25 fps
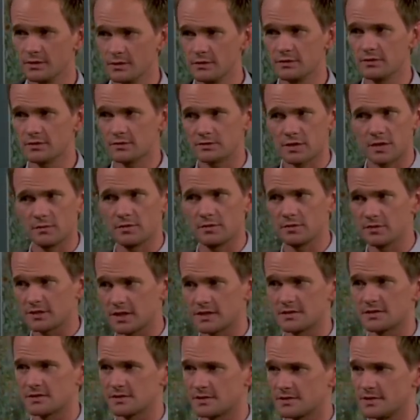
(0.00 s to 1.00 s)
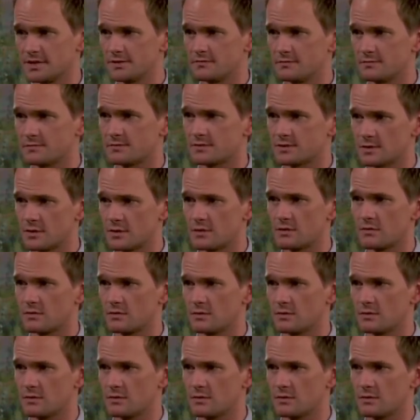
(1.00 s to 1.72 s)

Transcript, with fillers: but with you, the trouble doesn't seem